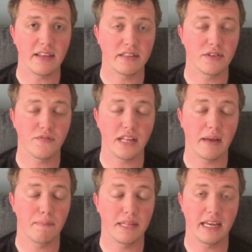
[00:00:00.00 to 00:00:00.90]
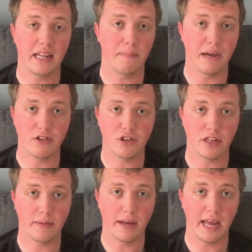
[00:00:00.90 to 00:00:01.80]
it's something I'm particularly passionate
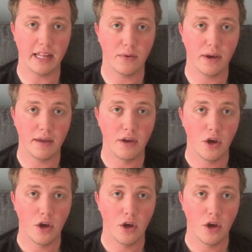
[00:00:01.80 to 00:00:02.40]
about anyway.